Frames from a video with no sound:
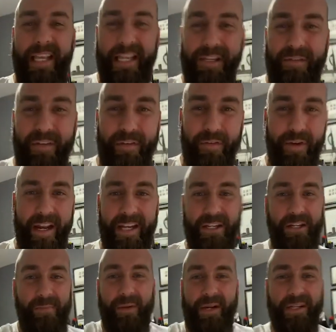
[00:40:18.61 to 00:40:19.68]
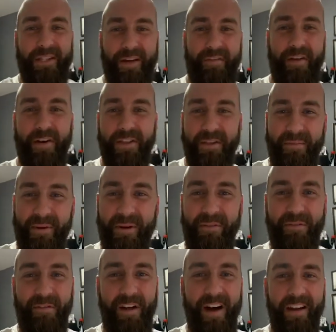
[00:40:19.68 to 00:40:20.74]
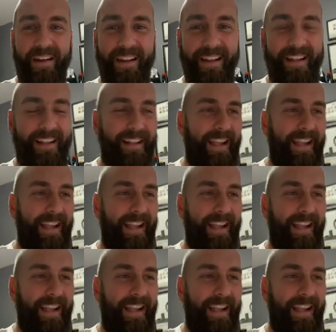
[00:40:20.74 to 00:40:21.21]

things for free just because I find them good fun